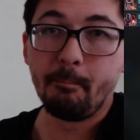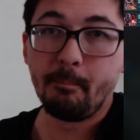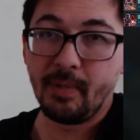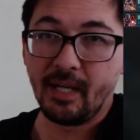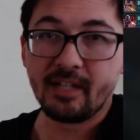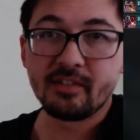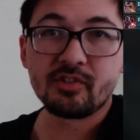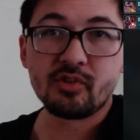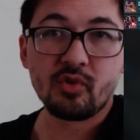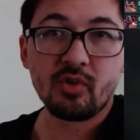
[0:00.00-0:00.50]

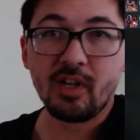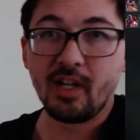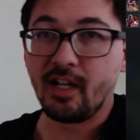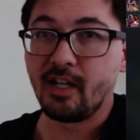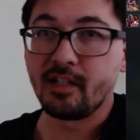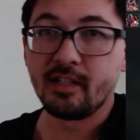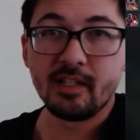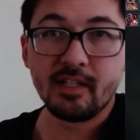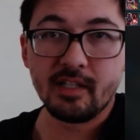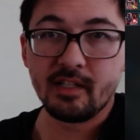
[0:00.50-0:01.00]
best
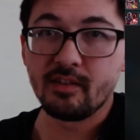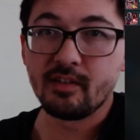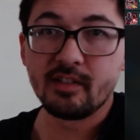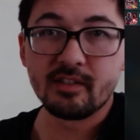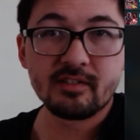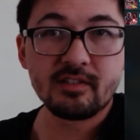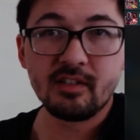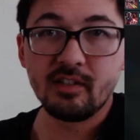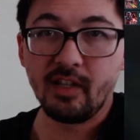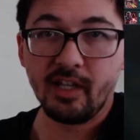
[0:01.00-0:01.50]
Cron in this
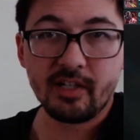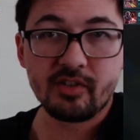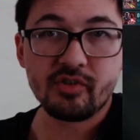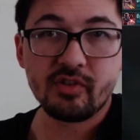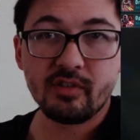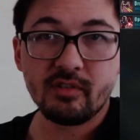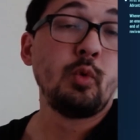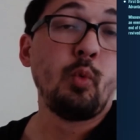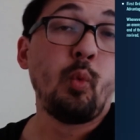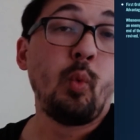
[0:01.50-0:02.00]

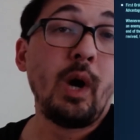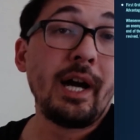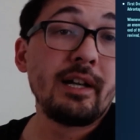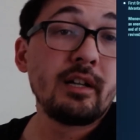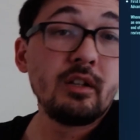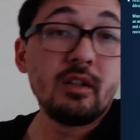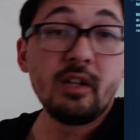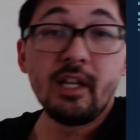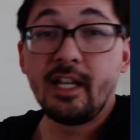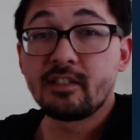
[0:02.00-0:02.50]
collection.
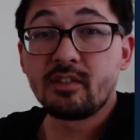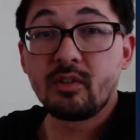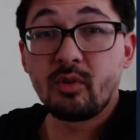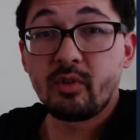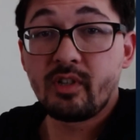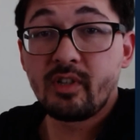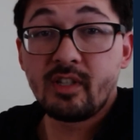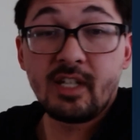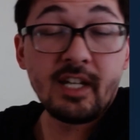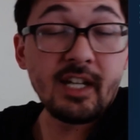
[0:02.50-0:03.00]
While
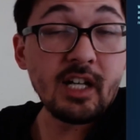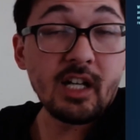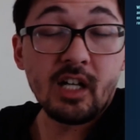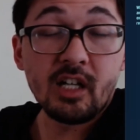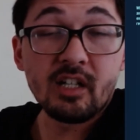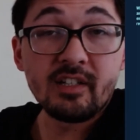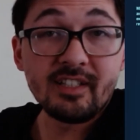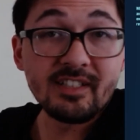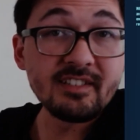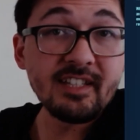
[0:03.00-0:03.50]

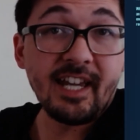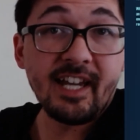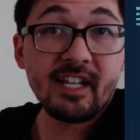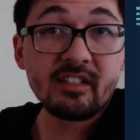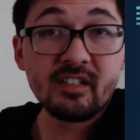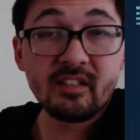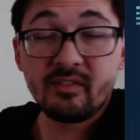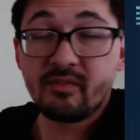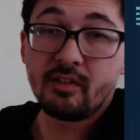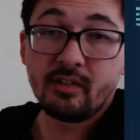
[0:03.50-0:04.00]
SLKR is
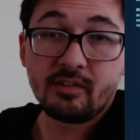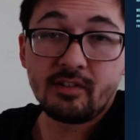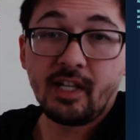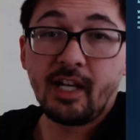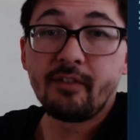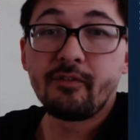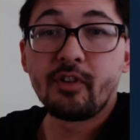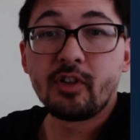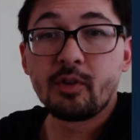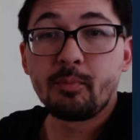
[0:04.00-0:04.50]
active, TIE
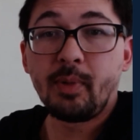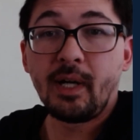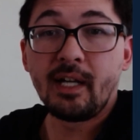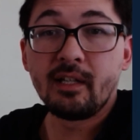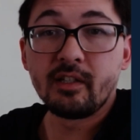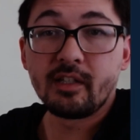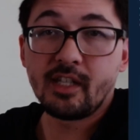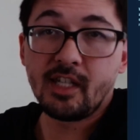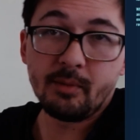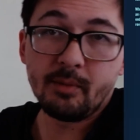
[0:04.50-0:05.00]
Fighter
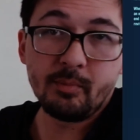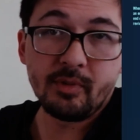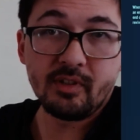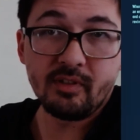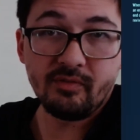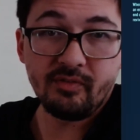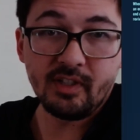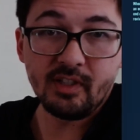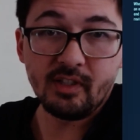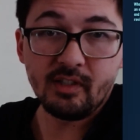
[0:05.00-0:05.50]
Pilot can't be
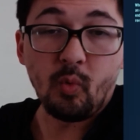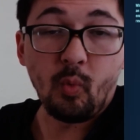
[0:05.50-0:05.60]
defeated.